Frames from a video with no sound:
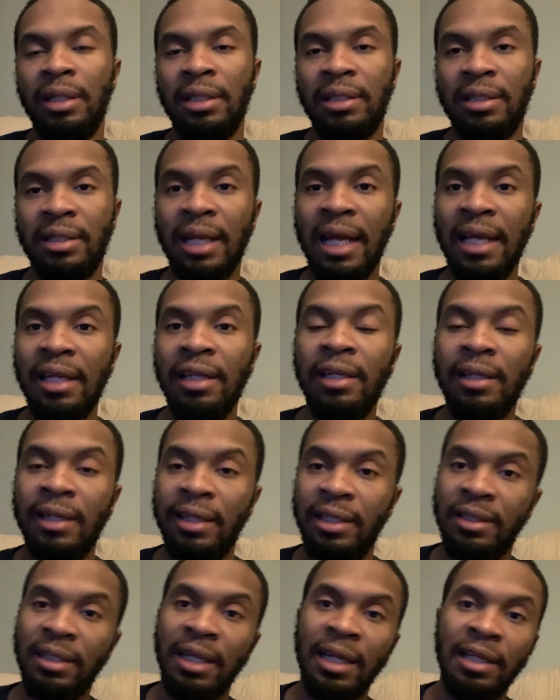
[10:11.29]
slightly
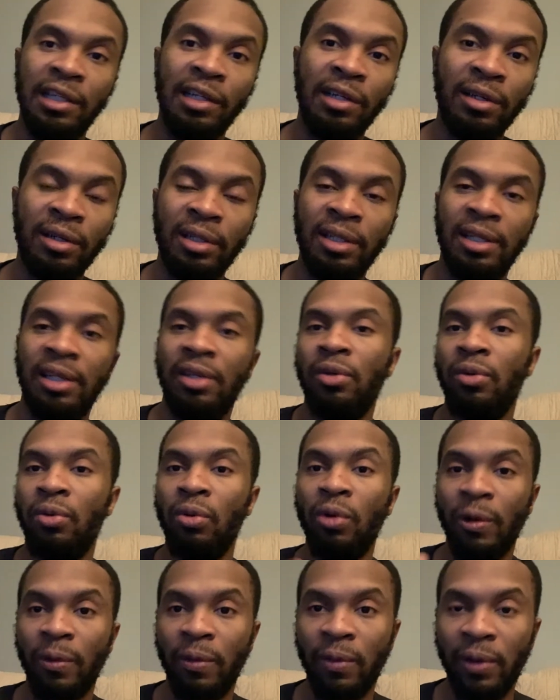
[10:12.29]
late, slightly early,
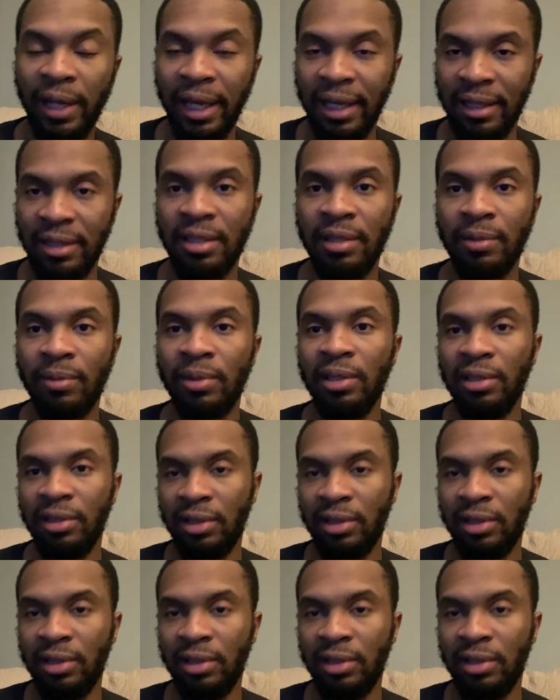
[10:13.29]
or excellent release